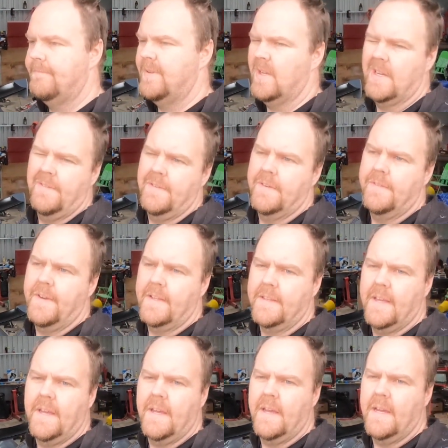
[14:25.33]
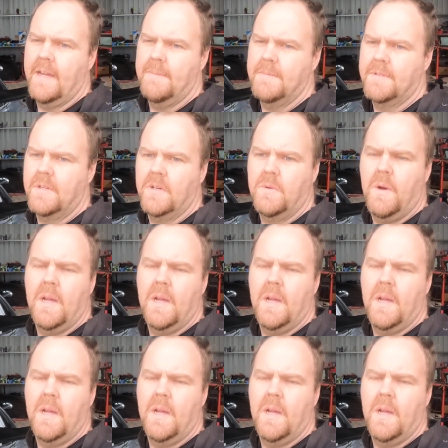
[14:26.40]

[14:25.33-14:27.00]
purely for the fact that it's got